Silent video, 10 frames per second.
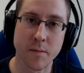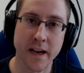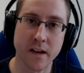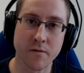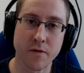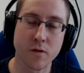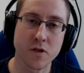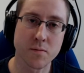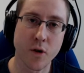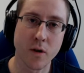The main
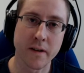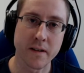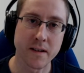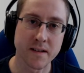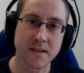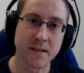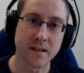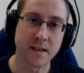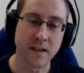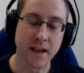focus point is
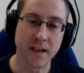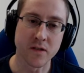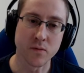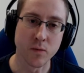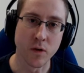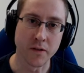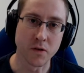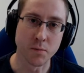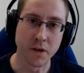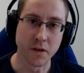that in the end, we
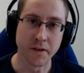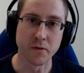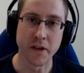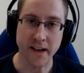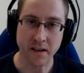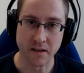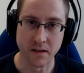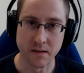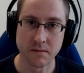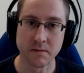want to build a
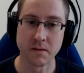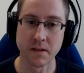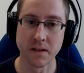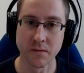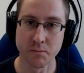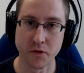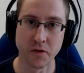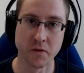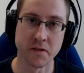reactor that